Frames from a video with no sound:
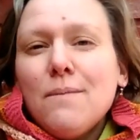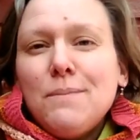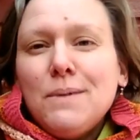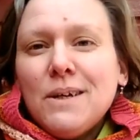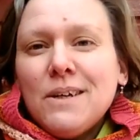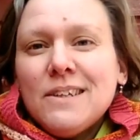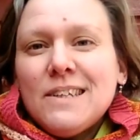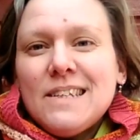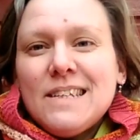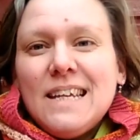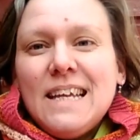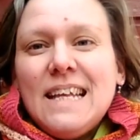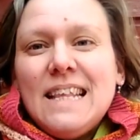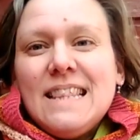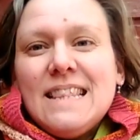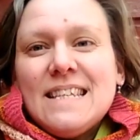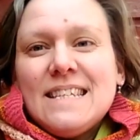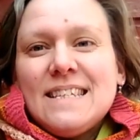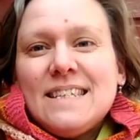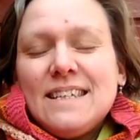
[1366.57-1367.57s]
not
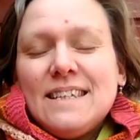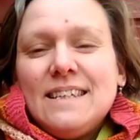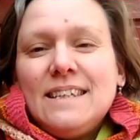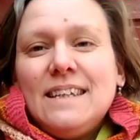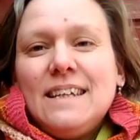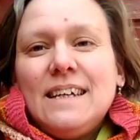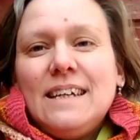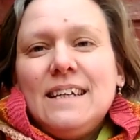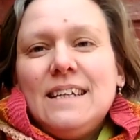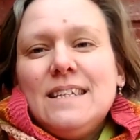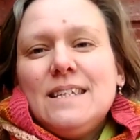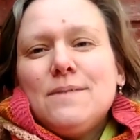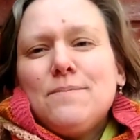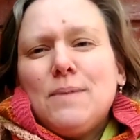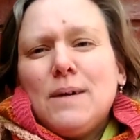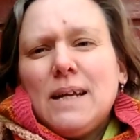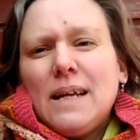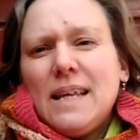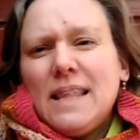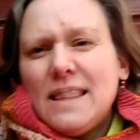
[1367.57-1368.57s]
in the sunlight,
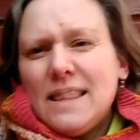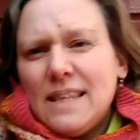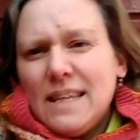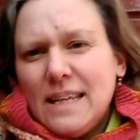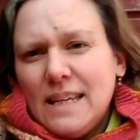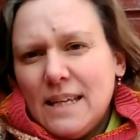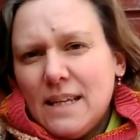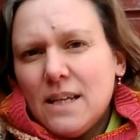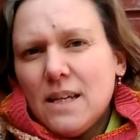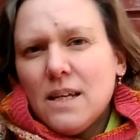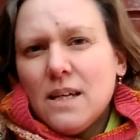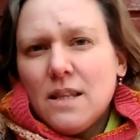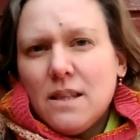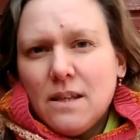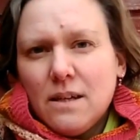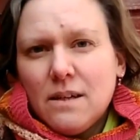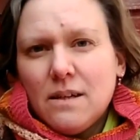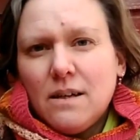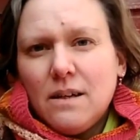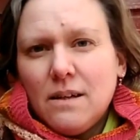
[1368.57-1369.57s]
but I think
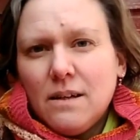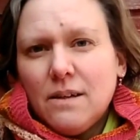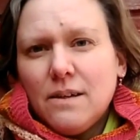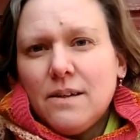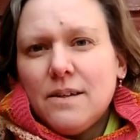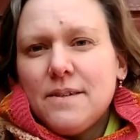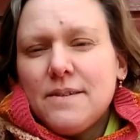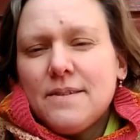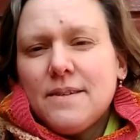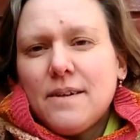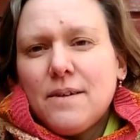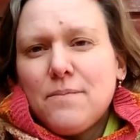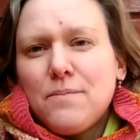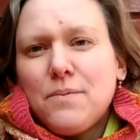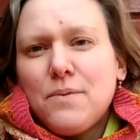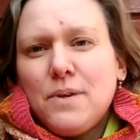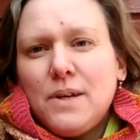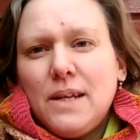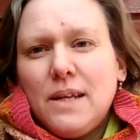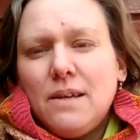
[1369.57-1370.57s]
the colors are
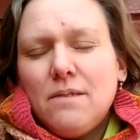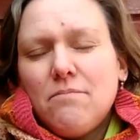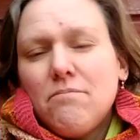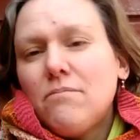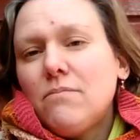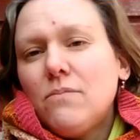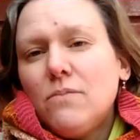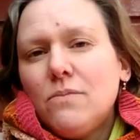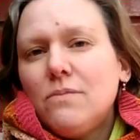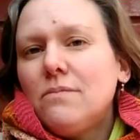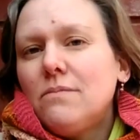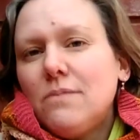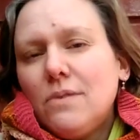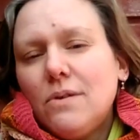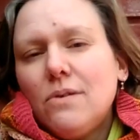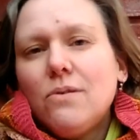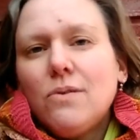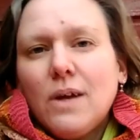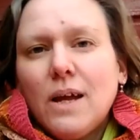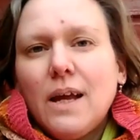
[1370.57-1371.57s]
pretty
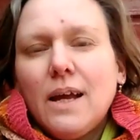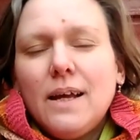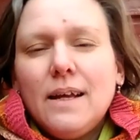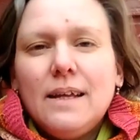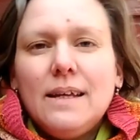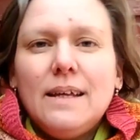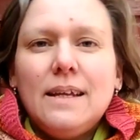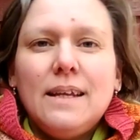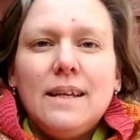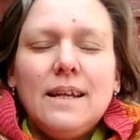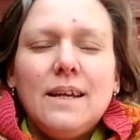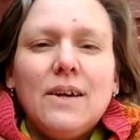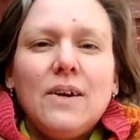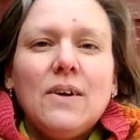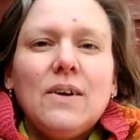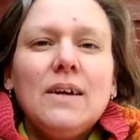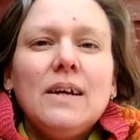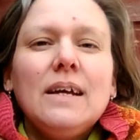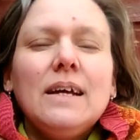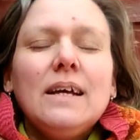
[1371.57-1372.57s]
okay in here.